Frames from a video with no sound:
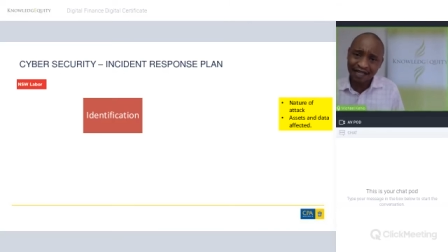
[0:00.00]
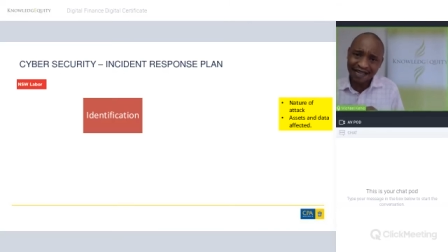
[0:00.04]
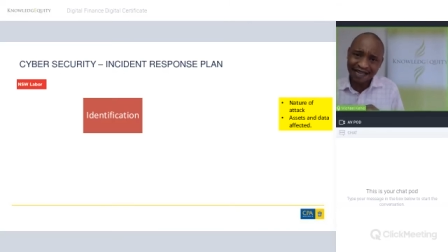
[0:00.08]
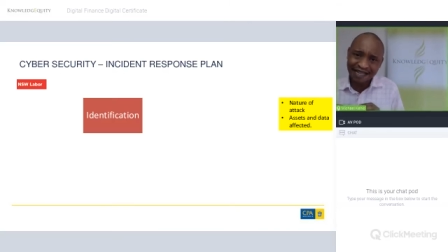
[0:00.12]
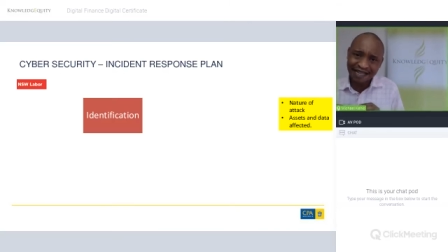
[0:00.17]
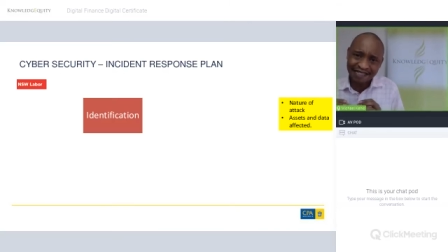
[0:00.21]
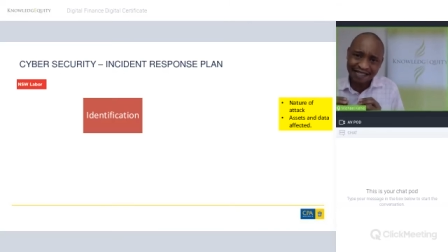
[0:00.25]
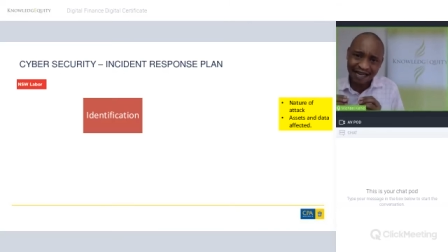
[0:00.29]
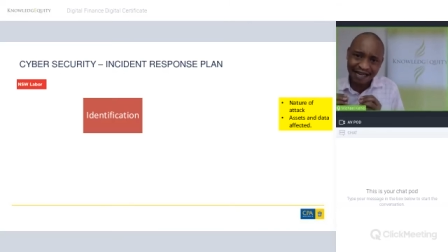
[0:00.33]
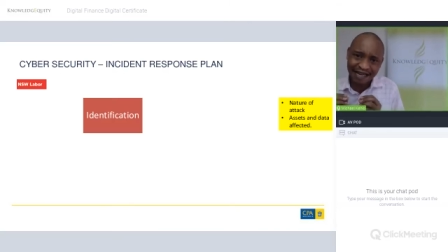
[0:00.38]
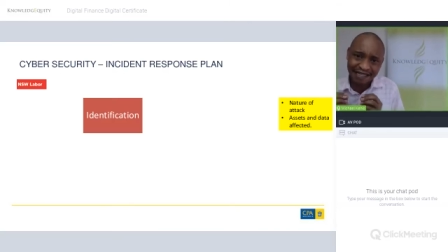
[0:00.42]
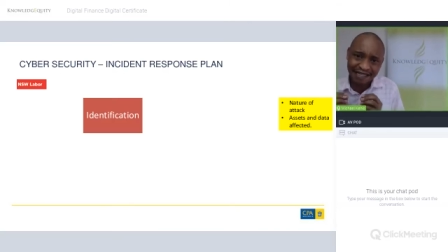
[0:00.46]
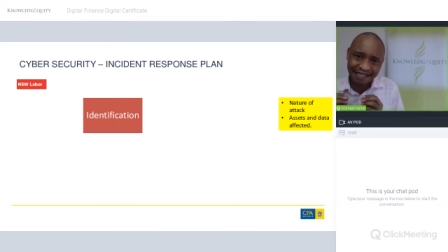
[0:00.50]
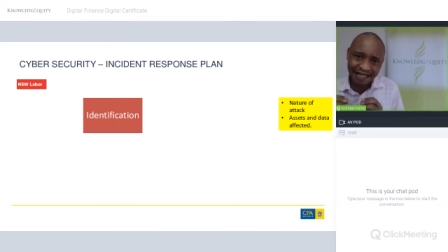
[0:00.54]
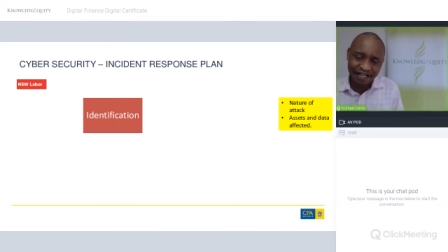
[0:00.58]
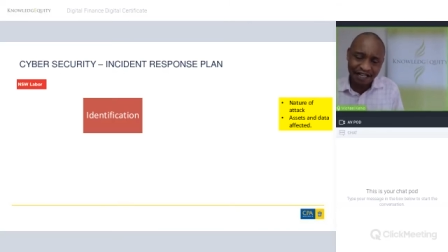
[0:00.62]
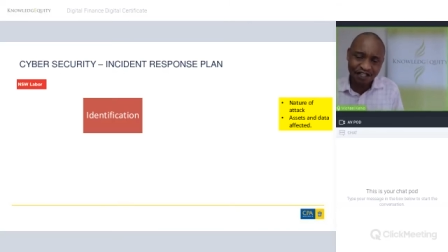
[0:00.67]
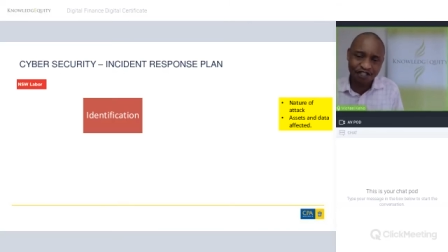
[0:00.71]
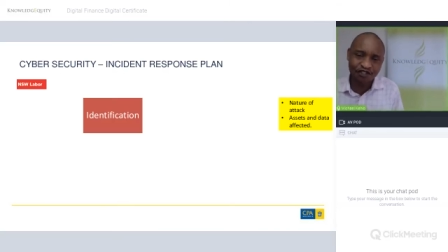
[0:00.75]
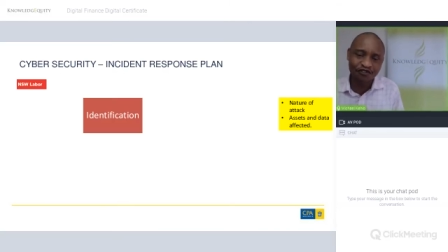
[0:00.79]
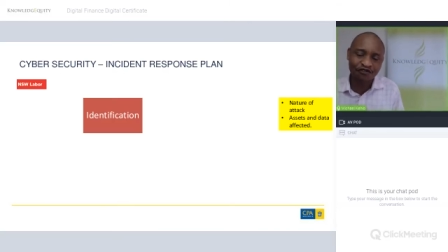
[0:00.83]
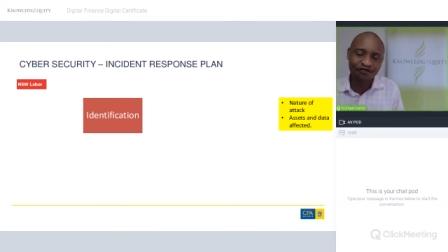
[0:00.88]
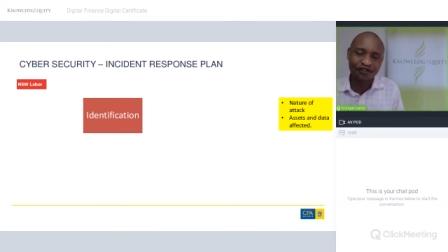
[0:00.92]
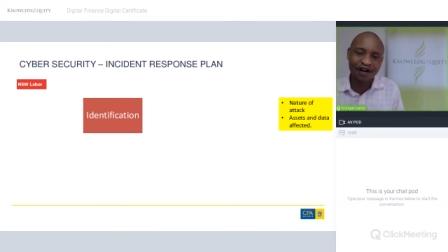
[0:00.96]
is
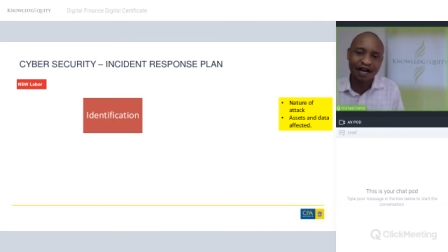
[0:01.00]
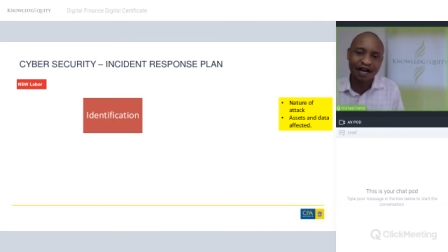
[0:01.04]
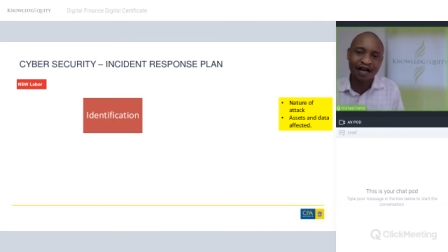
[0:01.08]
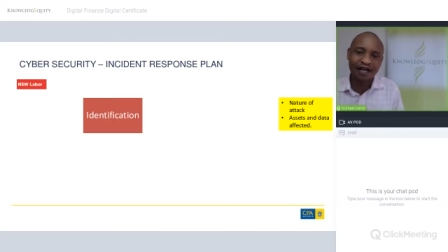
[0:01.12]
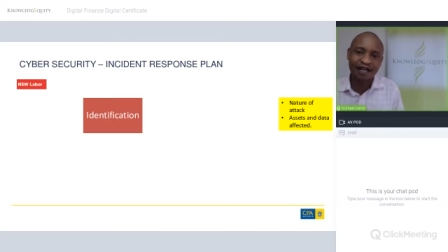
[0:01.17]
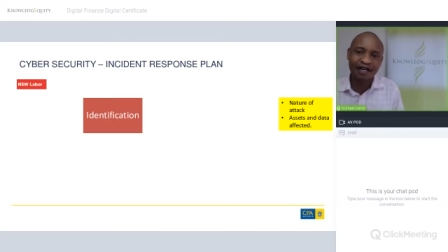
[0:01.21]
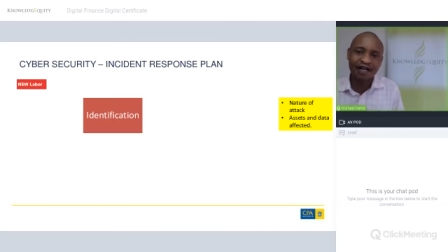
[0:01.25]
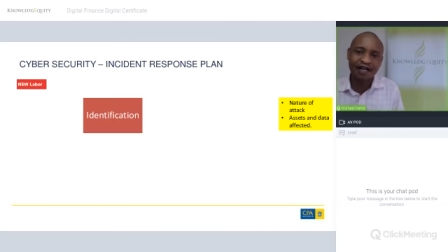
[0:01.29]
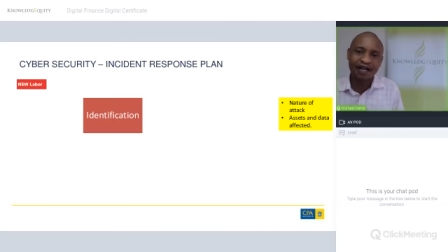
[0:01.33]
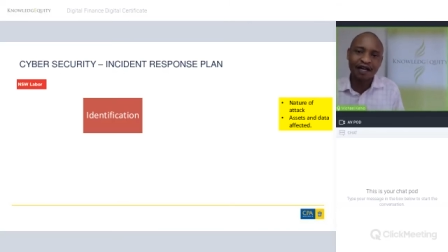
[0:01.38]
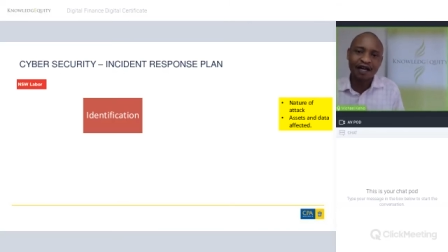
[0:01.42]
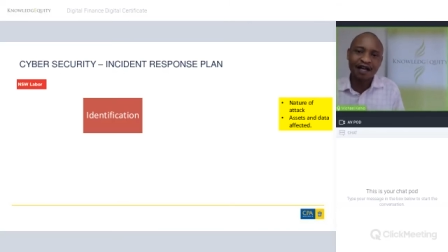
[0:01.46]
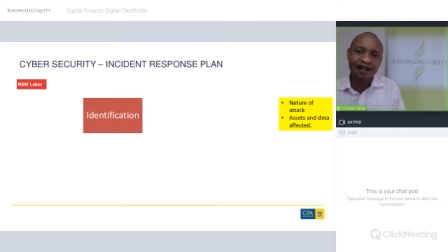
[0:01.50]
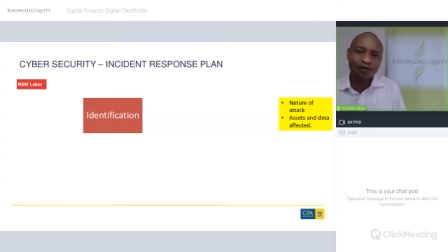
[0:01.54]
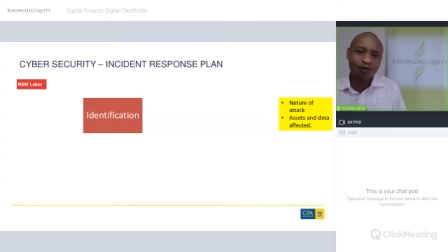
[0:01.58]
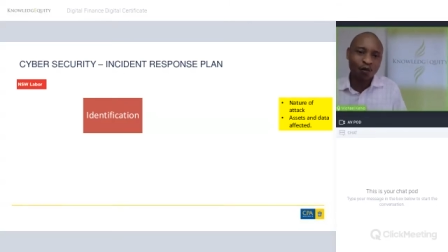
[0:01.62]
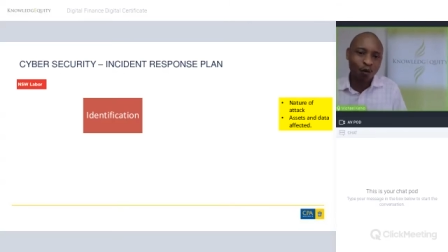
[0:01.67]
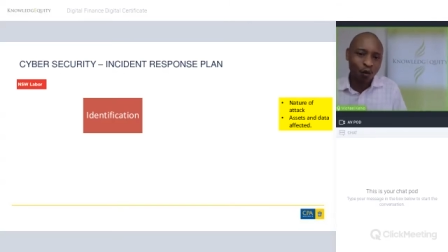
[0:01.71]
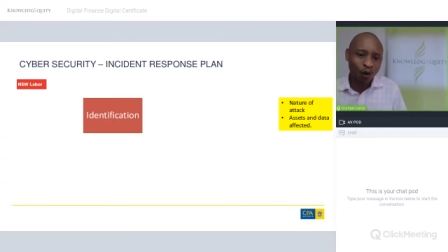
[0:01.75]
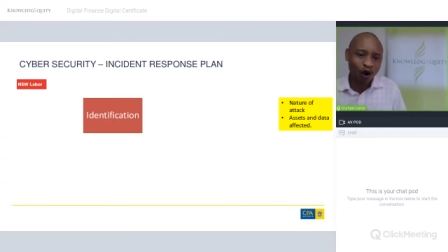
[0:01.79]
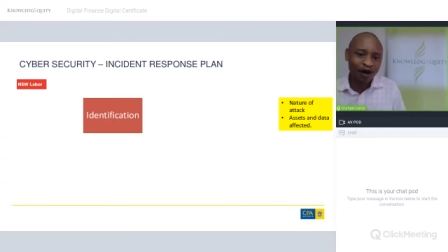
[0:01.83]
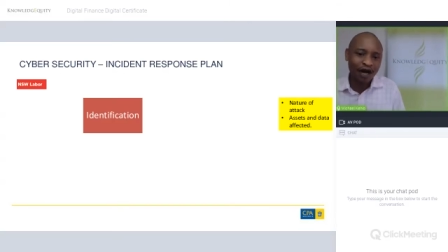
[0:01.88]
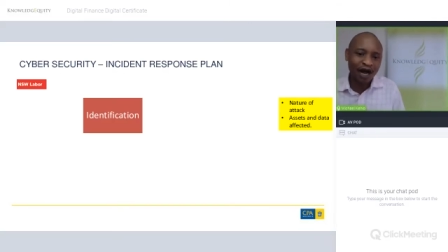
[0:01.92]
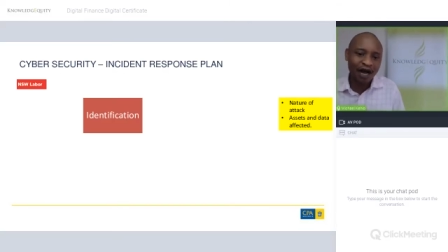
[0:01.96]
identify
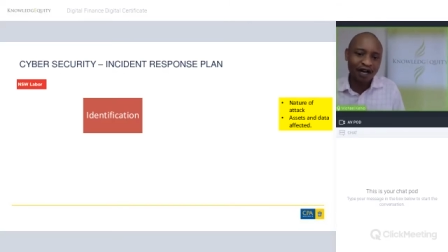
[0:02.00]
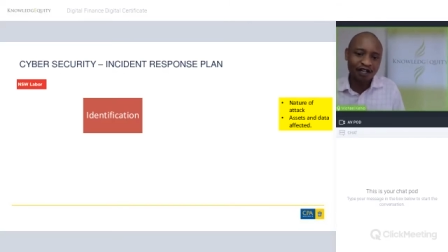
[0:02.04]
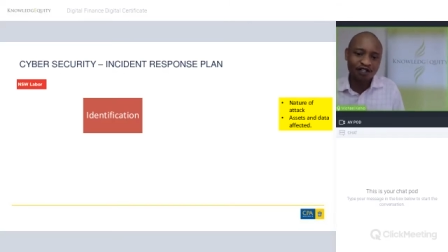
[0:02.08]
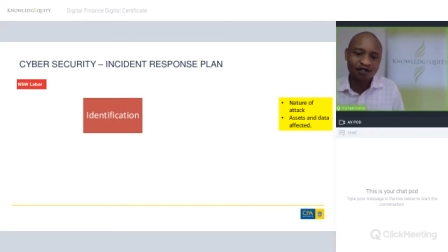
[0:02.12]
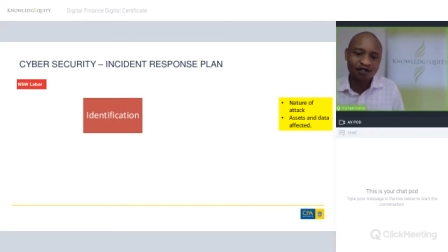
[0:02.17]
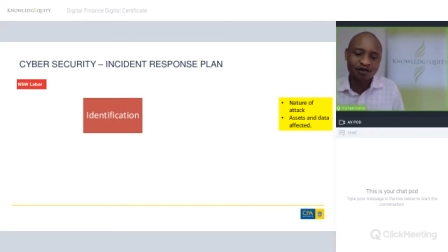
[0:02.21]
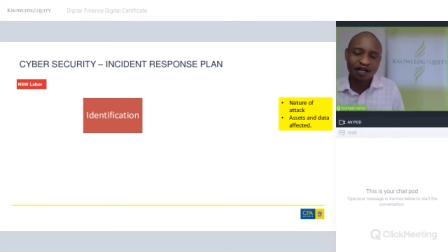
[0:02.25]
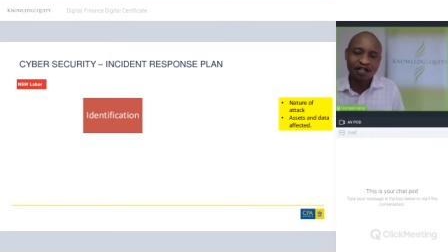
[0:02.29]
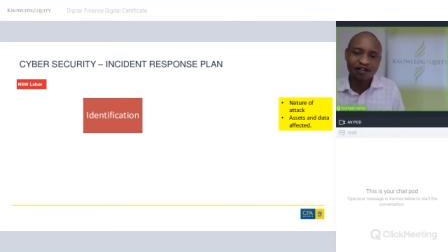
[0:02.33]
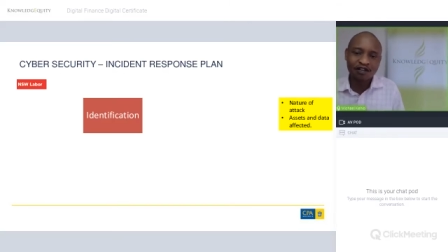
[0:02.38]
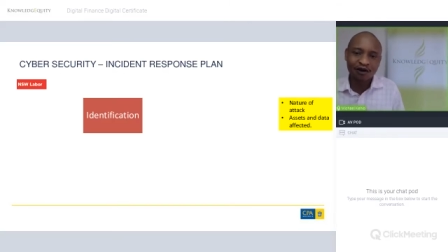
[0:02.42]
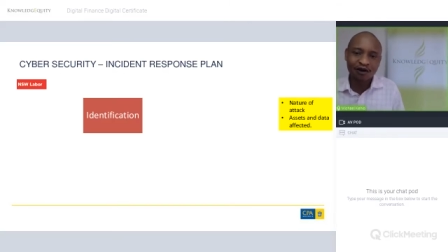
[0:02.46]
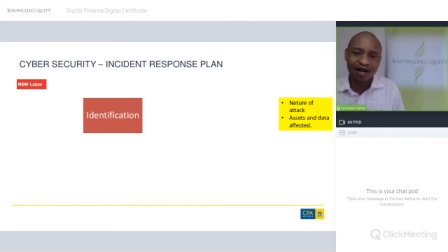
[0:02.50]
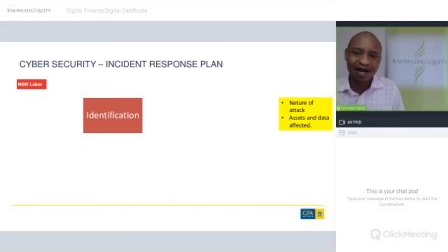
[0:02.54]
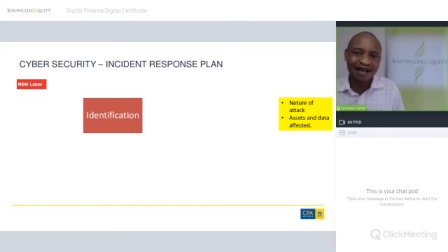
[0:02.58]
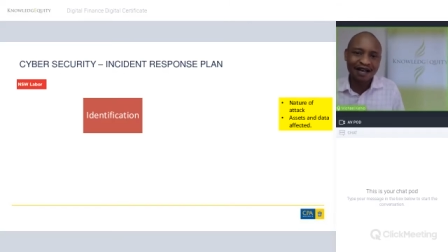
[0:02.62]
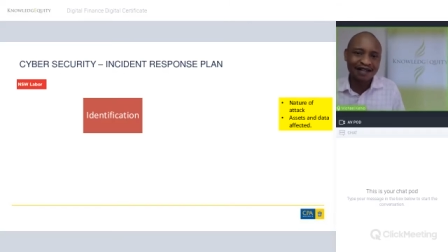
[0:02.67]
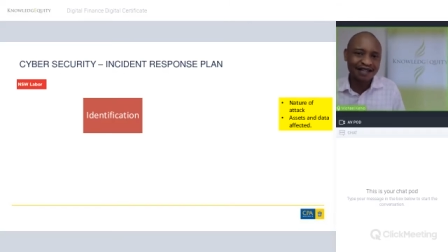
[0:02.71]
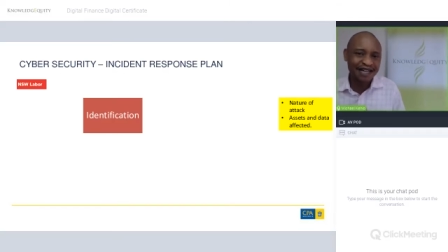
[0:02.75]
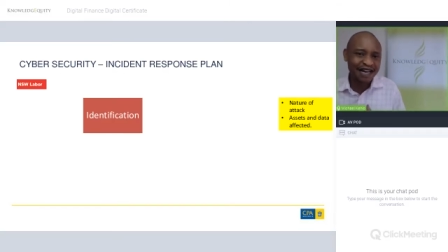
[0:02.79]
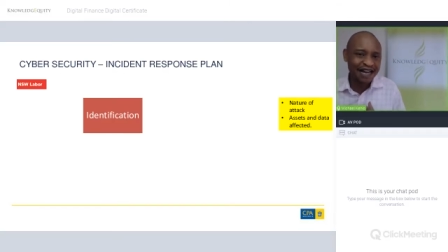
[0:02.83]
what actually occurred,